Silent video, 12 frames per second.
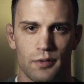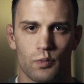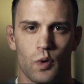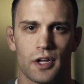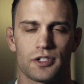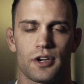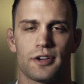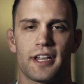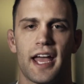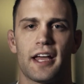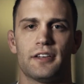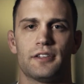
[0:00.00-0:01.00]
Rad wants
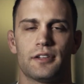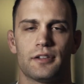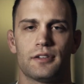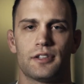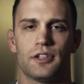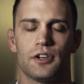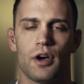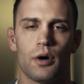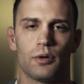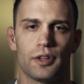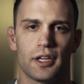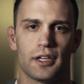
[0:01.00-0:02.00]
our dad to
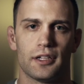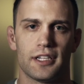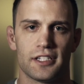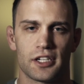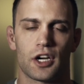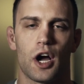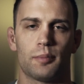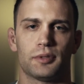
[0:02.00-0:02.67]
know that he's